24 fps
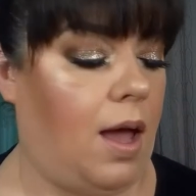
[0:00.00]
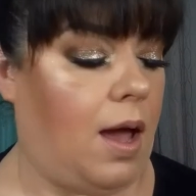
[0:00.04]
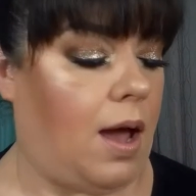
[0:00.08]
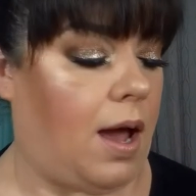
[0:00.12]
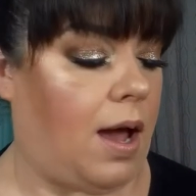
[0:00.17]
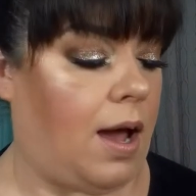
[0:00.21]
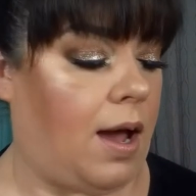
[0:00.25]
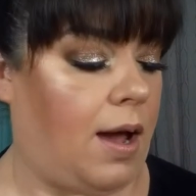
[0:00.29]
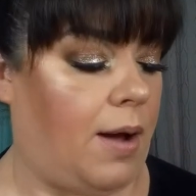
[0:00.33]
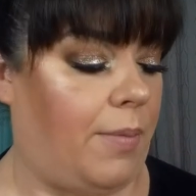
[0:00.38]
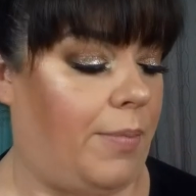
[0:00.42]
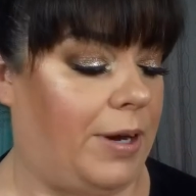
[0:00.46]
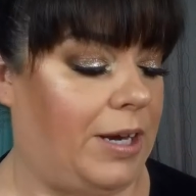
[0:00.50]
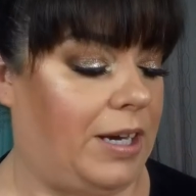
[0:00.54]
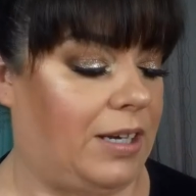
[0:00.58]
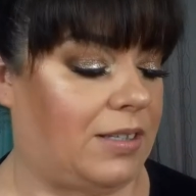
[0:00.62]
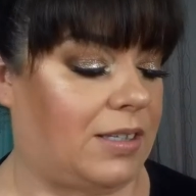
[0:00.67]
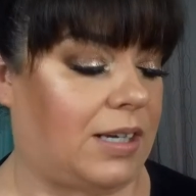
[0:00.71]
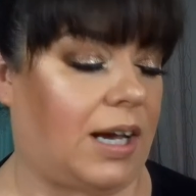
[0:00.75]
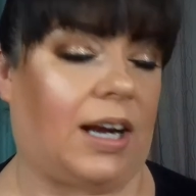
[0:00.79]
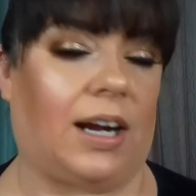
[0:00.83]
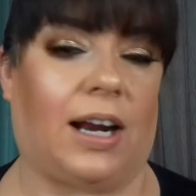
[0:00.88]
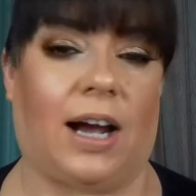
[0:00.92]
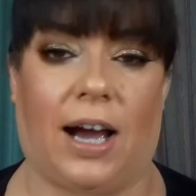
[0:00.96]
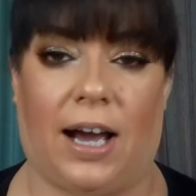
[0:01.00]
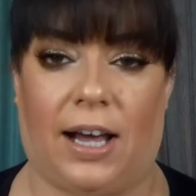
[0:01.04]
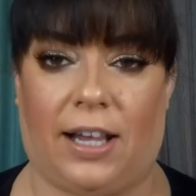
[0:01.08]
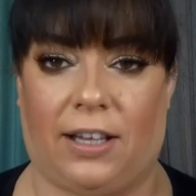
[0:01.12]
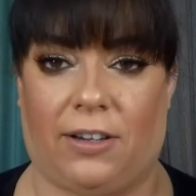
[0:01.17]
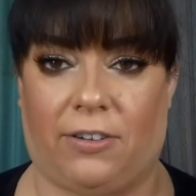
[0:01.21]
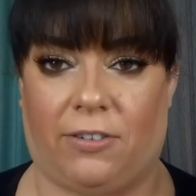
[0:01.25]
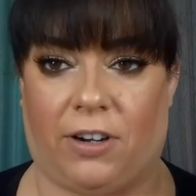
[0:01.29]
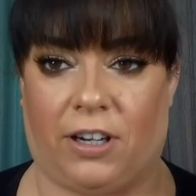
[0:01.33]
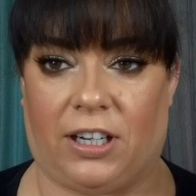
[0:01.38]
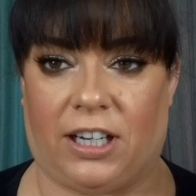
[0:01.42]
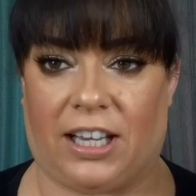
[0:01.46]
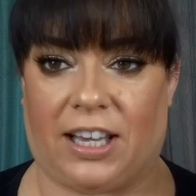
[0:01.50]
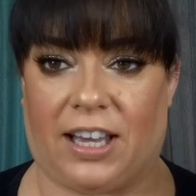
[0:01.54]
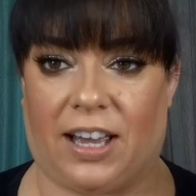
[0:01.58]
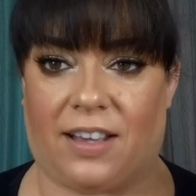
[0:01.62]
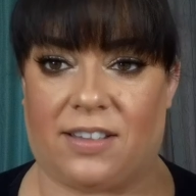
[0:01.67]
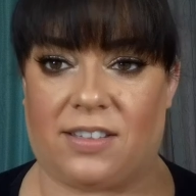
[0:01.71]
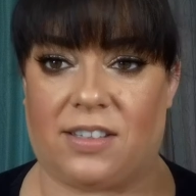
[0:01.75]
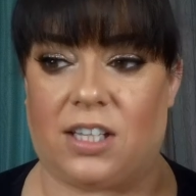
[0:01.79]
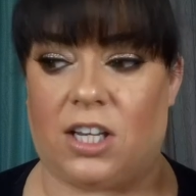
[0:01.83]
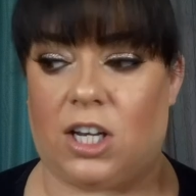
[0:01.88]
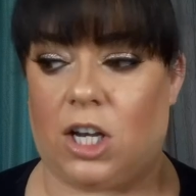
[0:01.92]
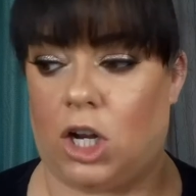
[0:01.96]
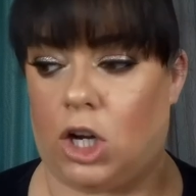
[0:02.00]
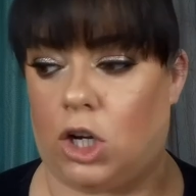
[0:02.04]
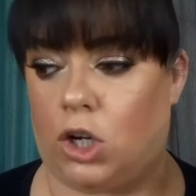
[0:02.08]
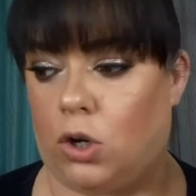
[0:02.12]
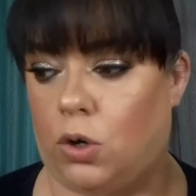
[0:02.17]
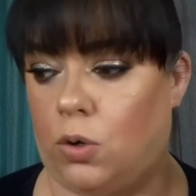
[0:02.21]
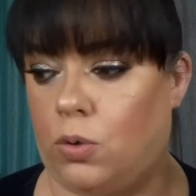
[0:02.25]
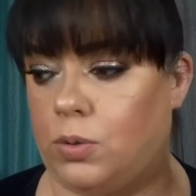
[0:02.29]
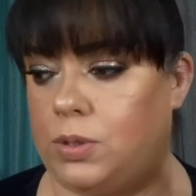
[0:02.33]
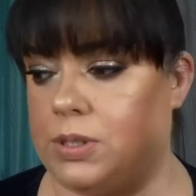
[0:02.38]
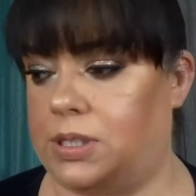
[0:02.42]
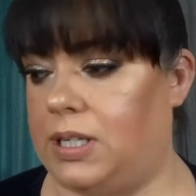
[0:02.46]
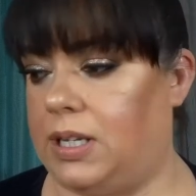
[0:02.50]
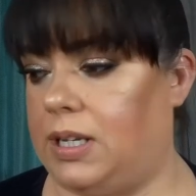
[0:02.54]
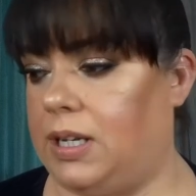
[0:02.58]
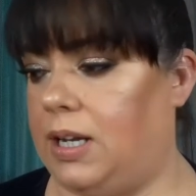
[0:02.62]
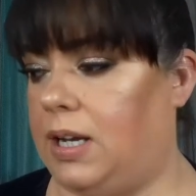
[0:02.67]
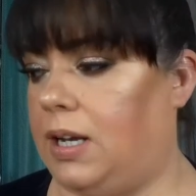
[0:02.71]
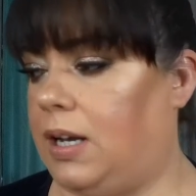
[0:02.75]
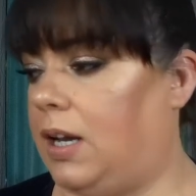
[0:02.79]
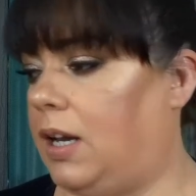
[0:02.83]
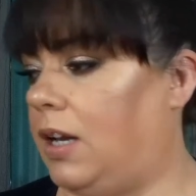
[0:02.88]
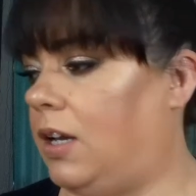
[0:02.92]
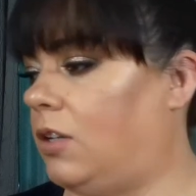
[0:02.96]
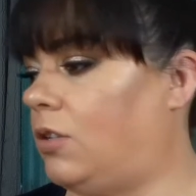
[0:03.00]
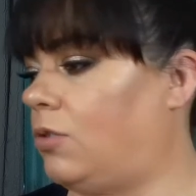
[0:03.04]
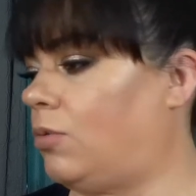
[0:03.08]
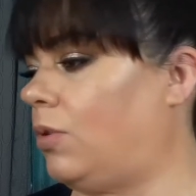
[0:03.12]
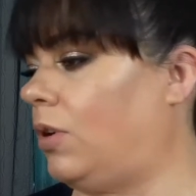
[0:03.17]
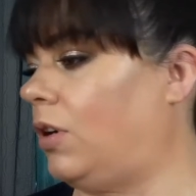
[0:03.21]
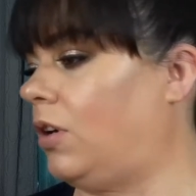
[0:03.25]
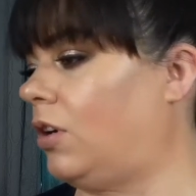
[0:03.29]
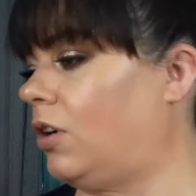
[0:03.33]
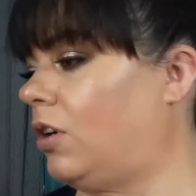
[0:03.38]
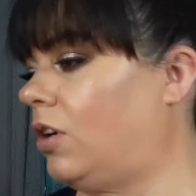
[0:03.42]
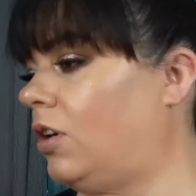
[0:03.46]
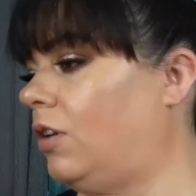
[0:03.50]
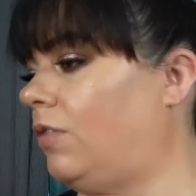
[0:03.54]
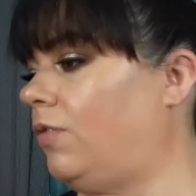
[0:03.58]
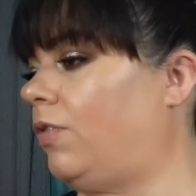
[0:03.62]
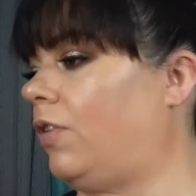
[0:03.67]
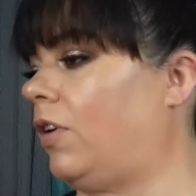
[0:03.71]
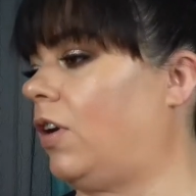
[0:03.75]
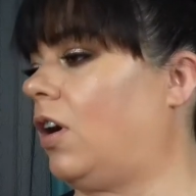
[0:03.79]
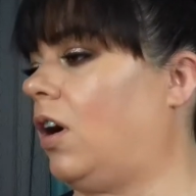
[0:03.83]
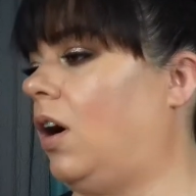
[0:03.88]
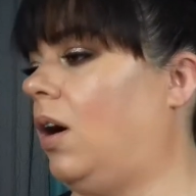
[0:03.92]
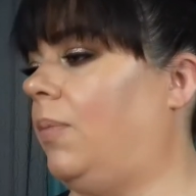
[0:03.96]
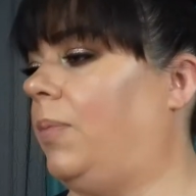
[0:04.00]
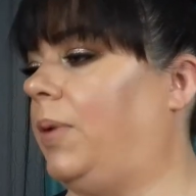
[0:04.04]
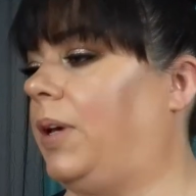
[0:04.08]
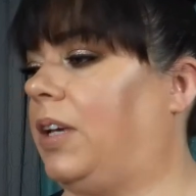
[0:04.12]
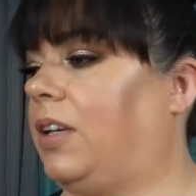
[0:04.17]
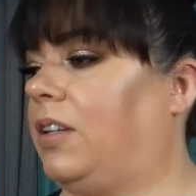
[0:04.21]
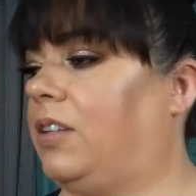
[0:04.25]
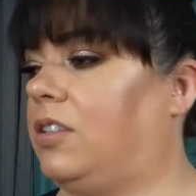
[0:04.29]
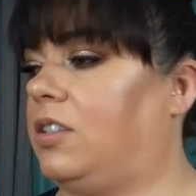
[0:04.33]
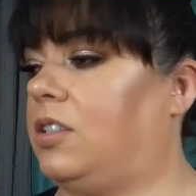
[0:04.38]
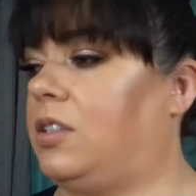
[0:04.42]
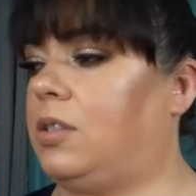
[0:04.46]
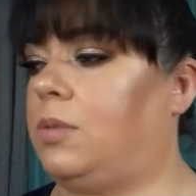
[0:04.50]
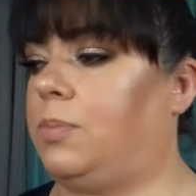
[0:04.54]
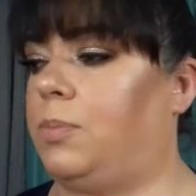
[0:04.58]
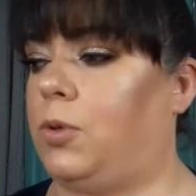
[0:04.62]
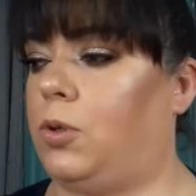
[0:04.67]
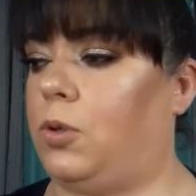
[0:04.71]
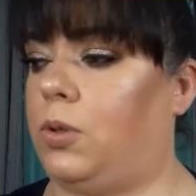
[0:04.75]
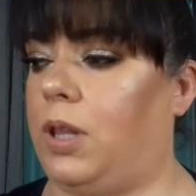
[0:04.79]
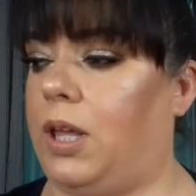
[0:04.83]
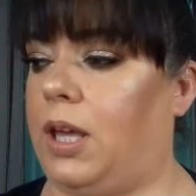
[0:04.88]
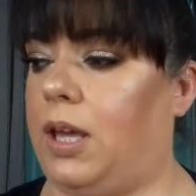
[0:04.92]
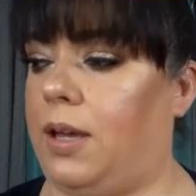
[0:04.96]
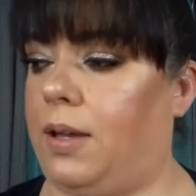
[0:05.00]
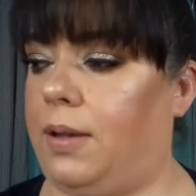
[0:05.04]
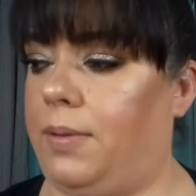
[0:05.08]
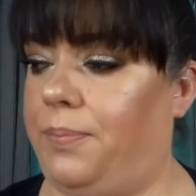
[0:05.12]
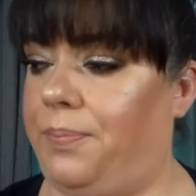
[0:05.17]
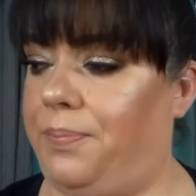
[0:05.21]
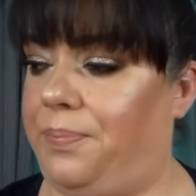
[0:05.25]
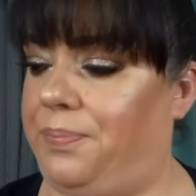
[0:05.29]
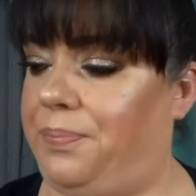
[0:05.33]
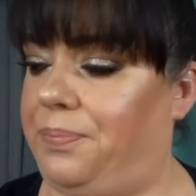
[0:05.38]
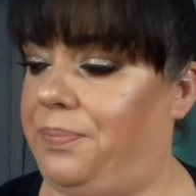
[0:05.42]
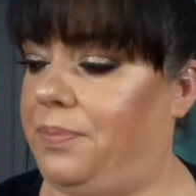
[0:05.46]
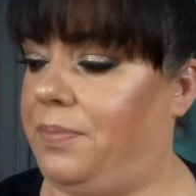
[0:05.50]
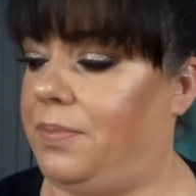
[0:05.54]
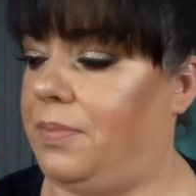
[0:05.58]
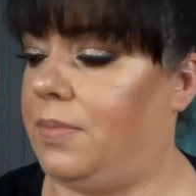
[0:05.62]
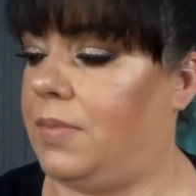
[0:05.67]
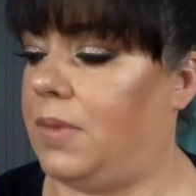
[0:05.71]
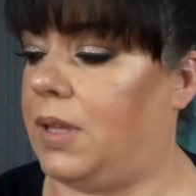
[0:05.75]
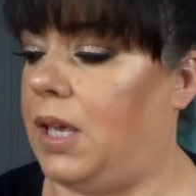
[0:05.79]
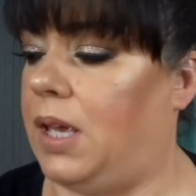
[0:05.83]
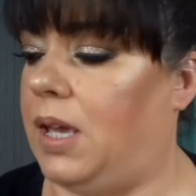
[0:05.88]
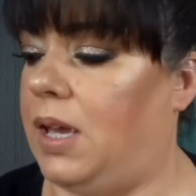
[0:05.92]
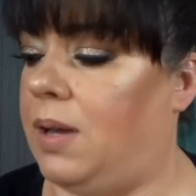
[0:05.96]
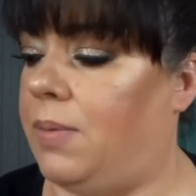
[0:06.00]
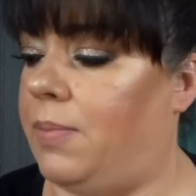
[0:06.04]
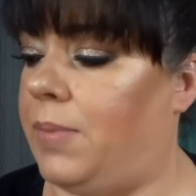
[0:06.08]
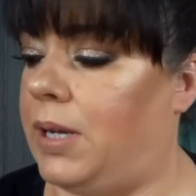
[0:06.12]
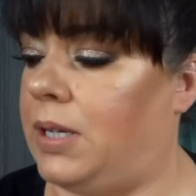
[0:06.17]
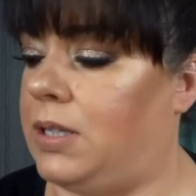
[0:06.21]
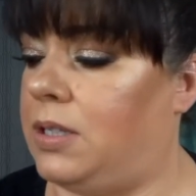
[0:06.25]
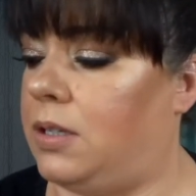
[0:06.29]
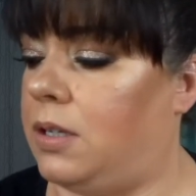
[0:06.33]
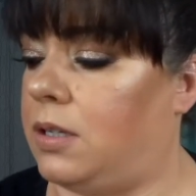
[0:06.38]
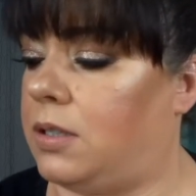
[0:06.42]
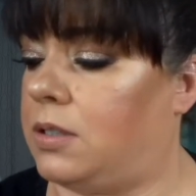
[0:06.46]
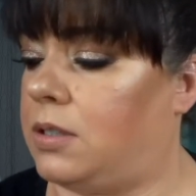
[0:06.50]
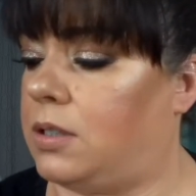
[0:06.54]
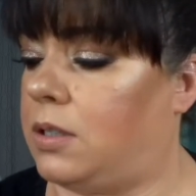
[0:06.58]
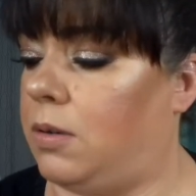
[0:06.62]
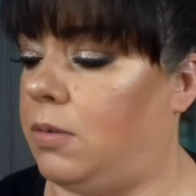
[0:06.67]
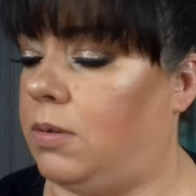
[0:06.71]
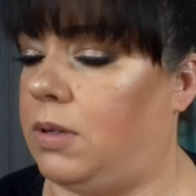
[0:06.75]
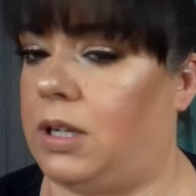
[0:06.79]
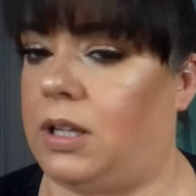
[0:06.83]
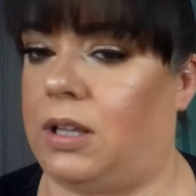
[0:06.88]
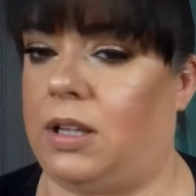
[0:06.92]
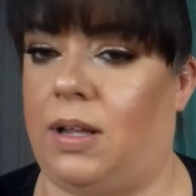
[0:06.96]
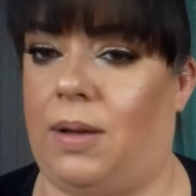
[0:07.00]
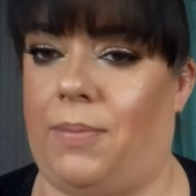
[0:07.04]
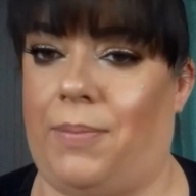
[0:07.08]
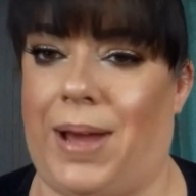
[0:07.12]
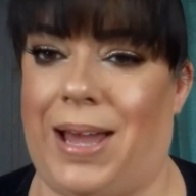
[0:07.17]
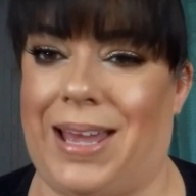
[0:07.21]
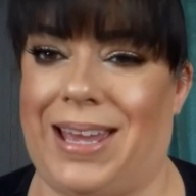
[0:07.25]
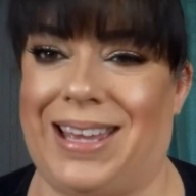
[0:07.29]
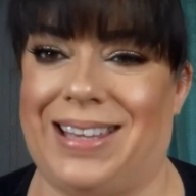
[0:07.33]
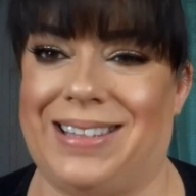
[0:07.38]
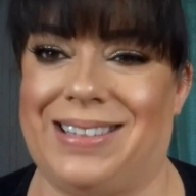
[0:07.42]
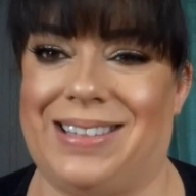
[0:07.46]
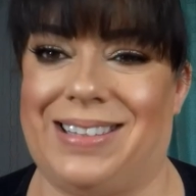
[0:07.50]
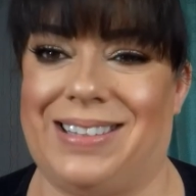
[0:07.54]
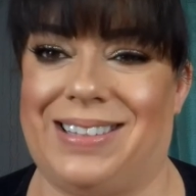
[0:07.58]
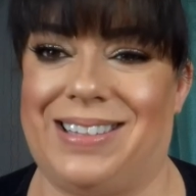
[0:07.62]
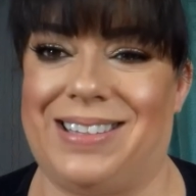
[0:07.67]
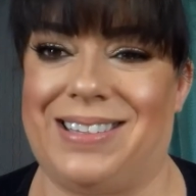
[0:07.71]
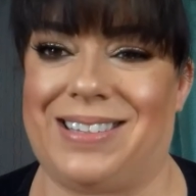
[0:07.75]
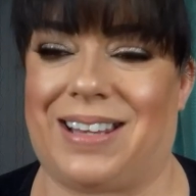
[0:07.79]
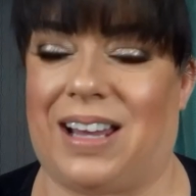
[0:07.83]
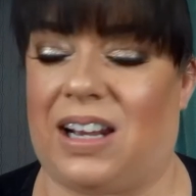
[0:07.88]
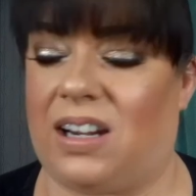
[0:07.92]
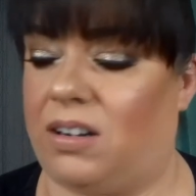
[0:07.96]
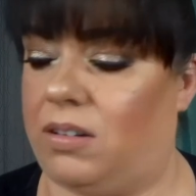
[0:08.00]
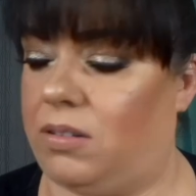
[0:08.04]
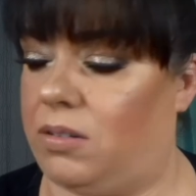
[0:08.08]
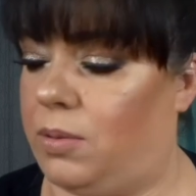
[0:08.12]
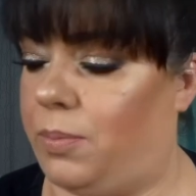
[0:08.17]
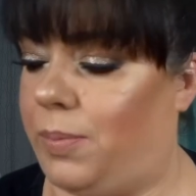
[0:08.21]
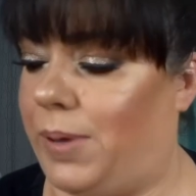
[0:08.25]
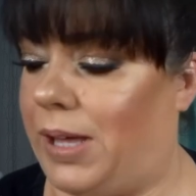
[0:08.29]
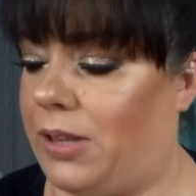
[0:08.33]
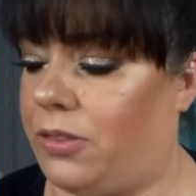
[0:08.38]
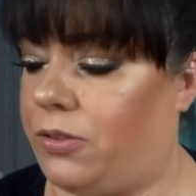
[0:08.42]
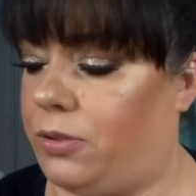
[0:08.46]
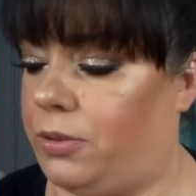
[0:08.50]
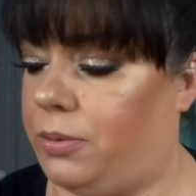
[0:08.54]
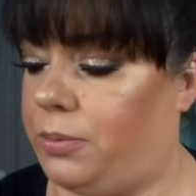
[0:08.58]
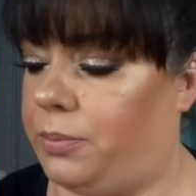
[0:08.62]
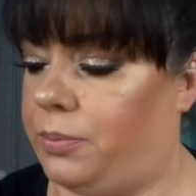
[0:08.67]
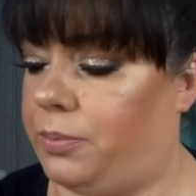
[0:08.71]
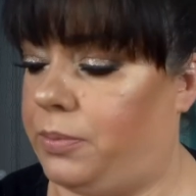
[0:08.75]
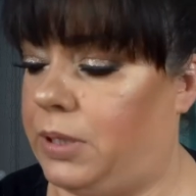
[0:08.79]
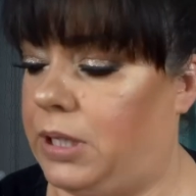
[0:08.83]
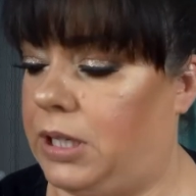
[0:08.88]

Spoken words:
But it's got hyaluronic acid and oats in it, and it's real good for calming and smoothing. And my dog's going a lot. I guess he's got to go to the bathroom.